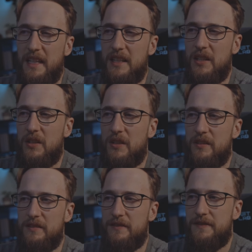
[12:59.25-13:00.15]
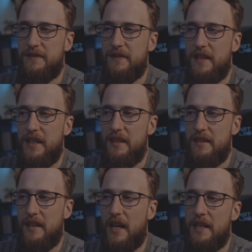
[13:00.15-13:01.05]
a lot of these,
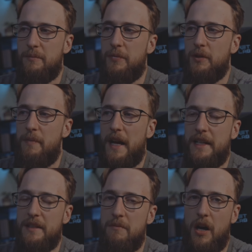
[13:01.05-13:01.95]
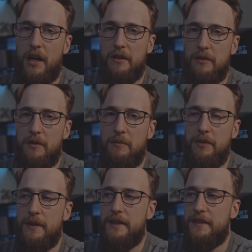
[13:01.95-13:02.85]
and I had to pull it back into Maya at one
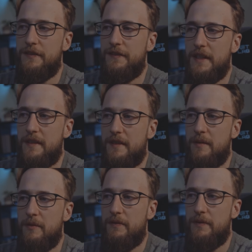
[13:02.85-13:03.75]
point to fix some of